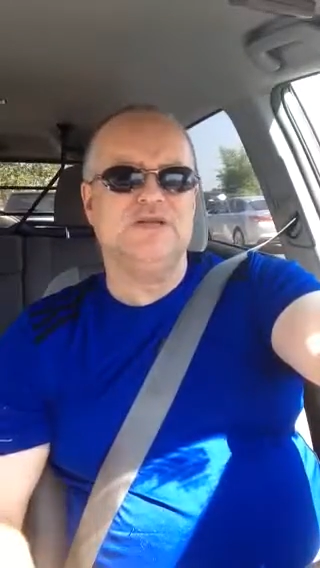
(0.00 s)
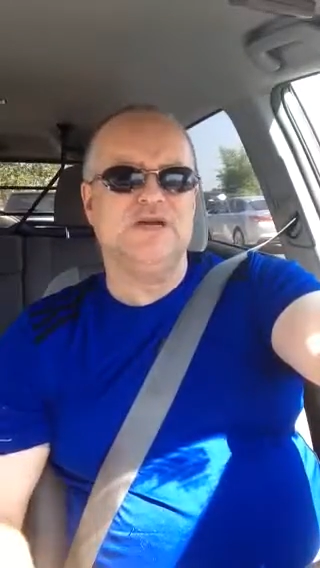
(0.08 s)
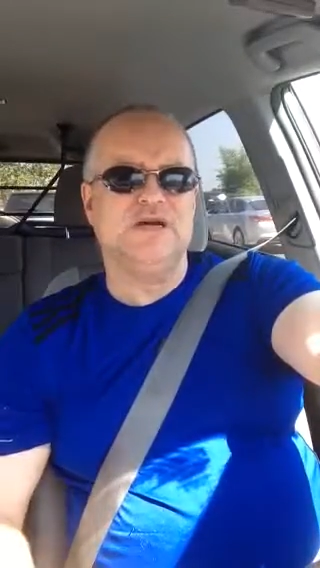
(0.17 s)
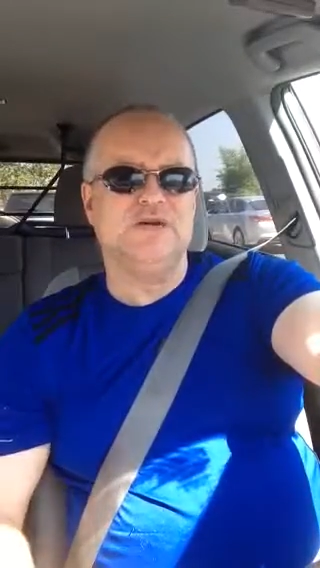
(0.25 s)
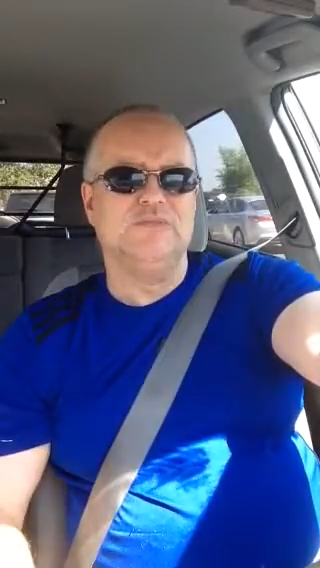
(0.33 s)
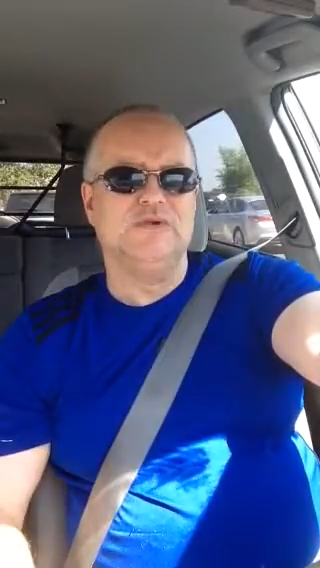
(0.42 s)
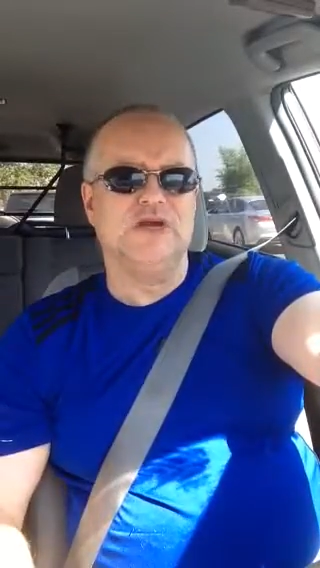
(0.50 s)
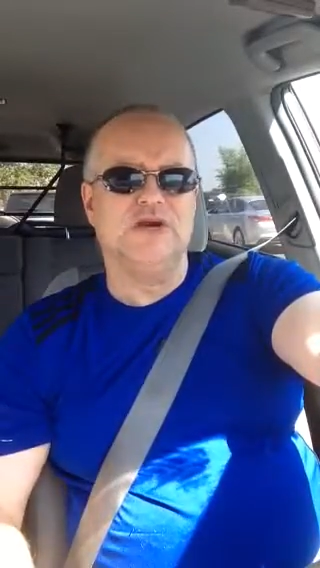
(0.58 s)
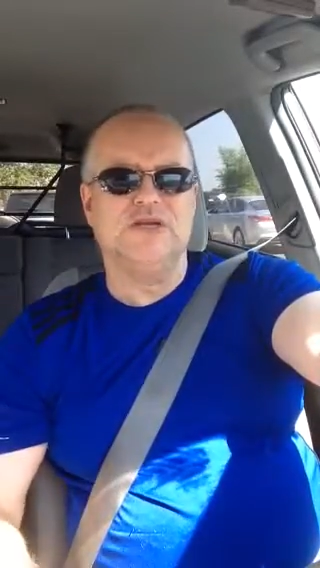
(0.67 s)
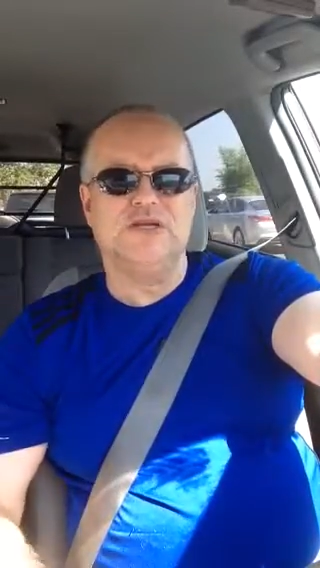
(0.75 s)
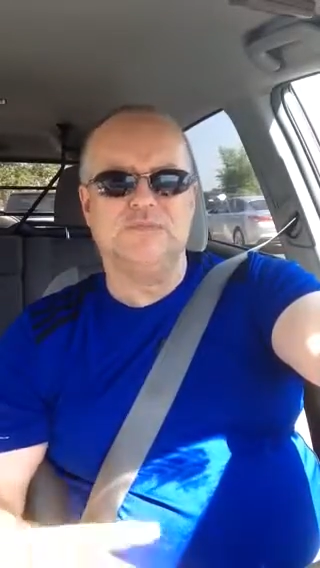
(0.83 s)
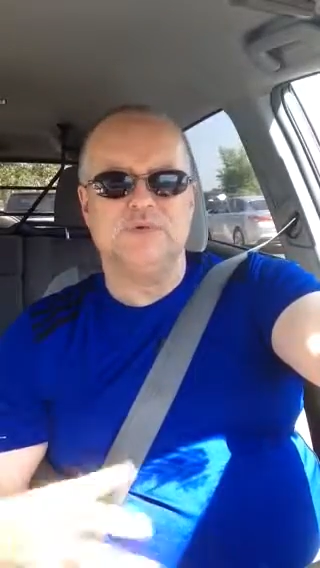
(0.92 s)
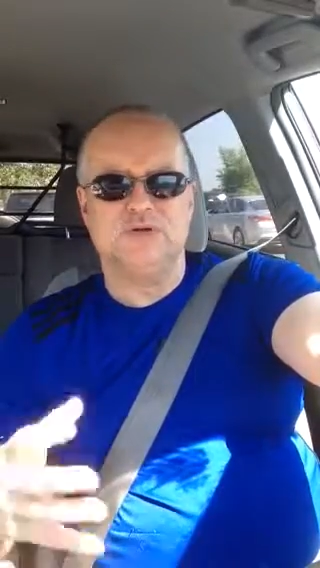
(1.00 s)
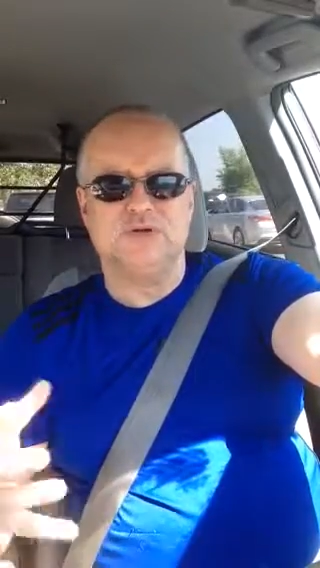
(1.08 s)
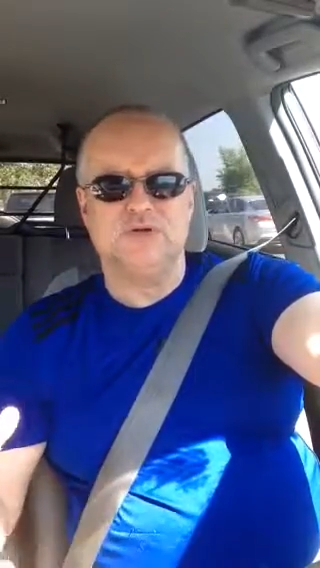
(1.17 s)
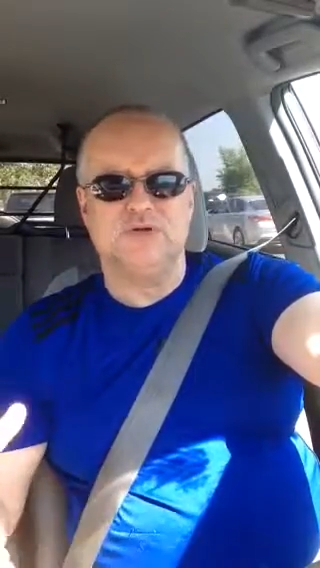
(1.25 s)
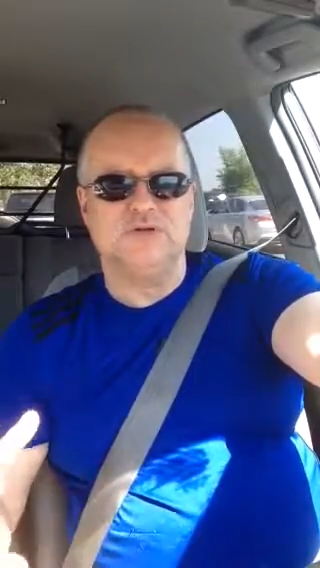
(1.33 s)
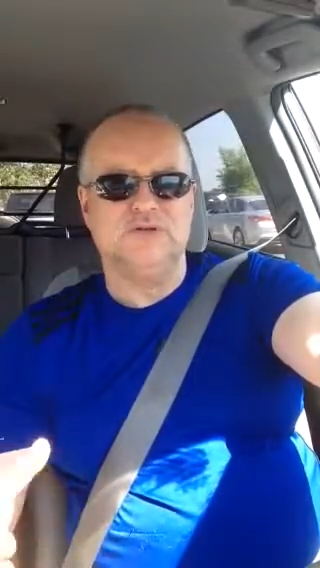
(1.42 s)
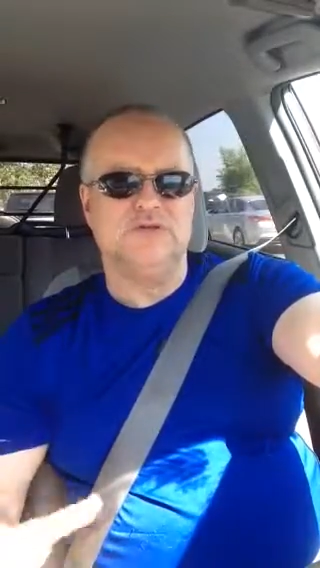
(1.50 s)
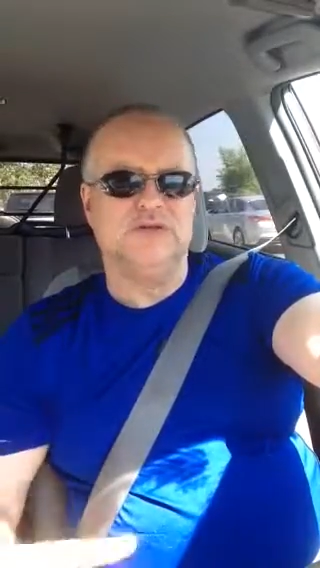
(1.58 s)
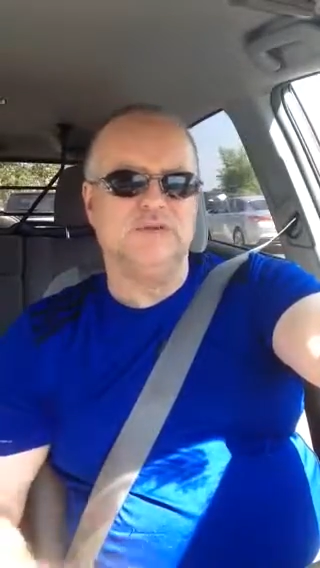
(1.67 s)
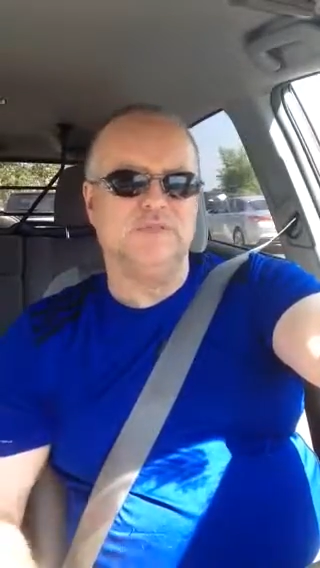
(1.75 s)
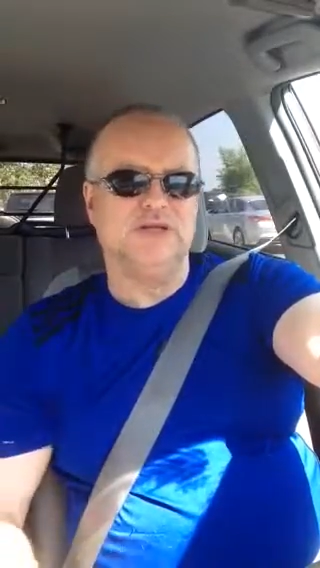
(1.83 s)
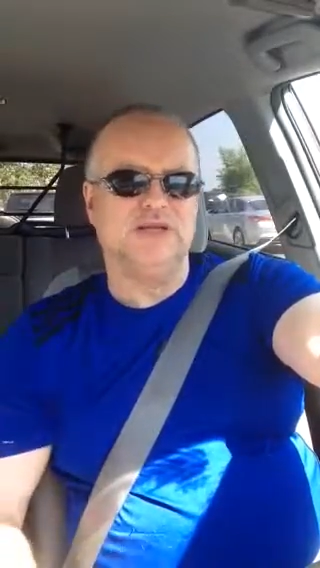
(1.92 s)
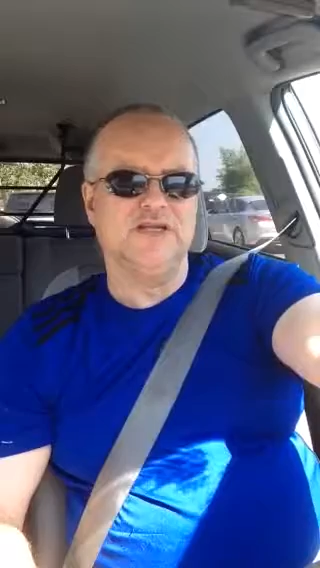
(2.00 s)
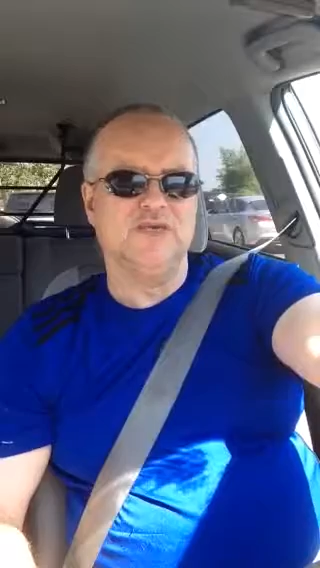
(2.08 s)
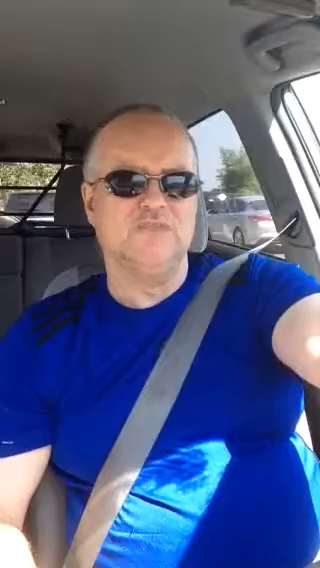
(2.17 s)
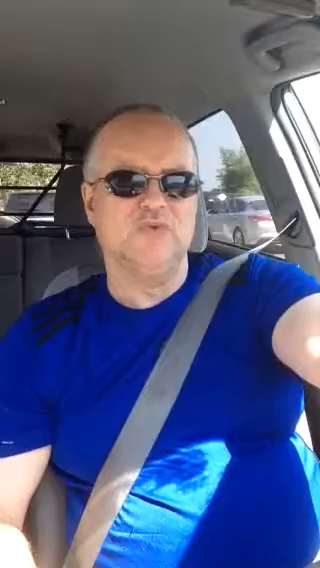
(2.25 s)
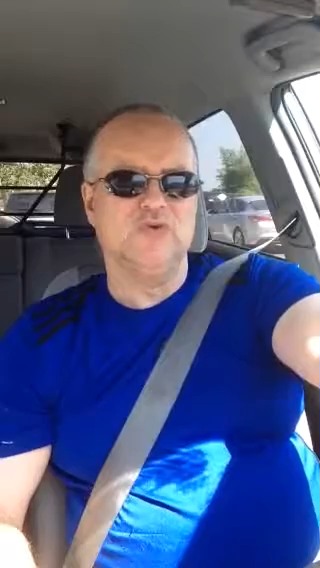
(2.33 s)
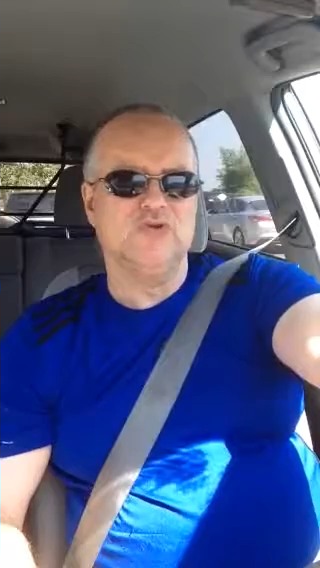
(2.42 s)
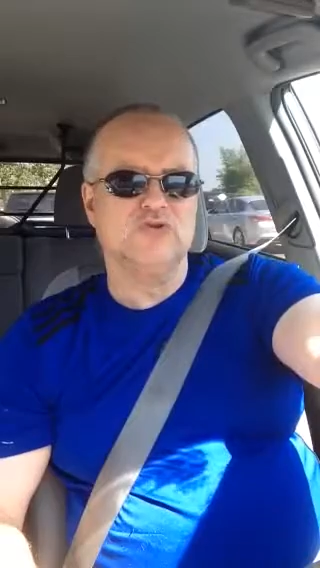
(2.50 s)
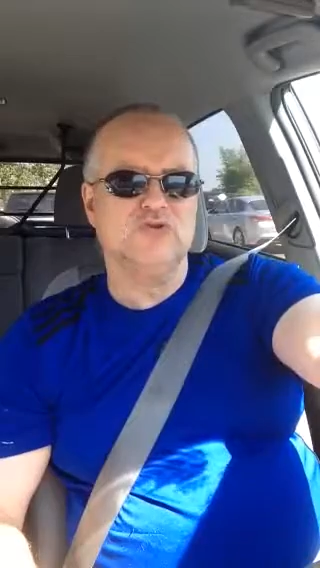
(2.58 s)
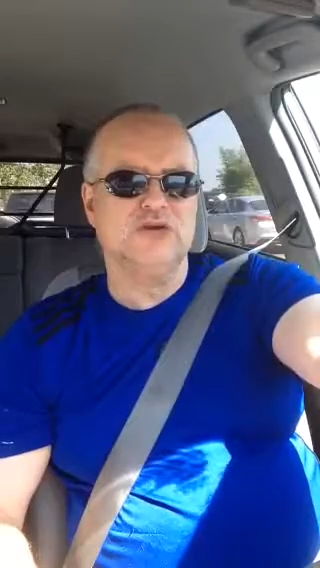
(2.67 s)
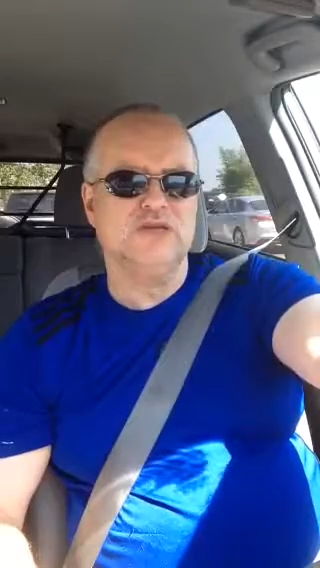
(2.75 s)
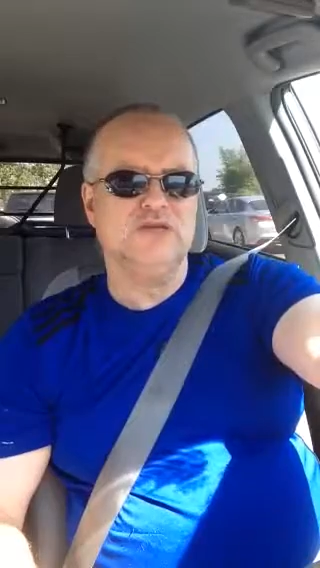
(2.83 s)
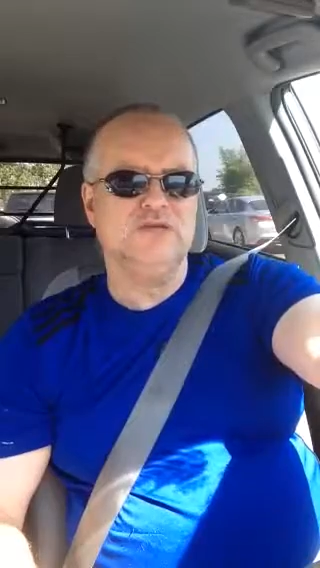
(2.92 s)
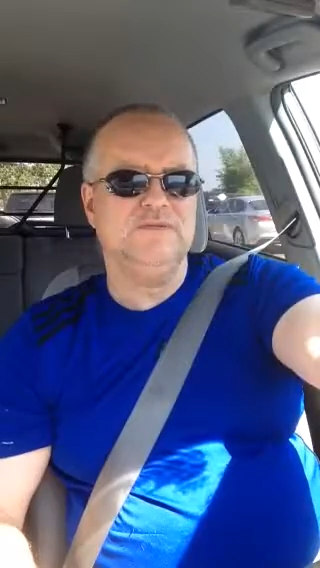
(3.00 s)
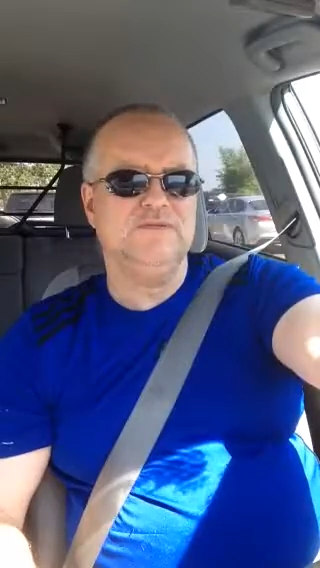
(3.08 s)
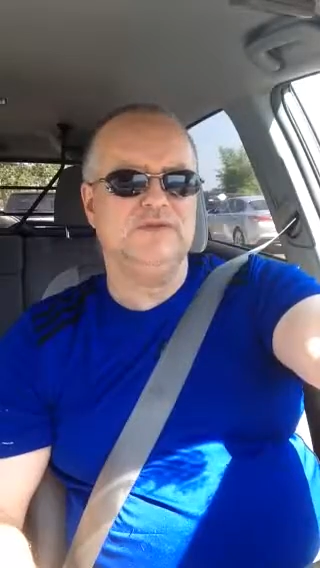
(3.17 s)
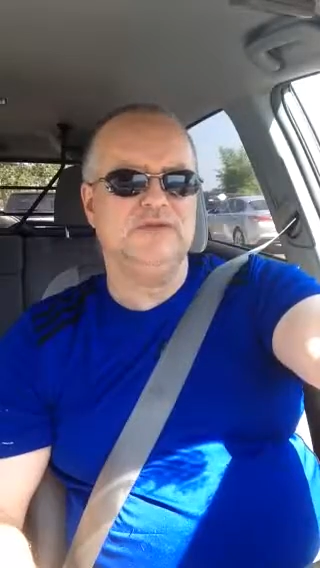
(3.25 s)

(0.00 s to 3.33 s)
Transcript: regarding Pearl, my latest board and train.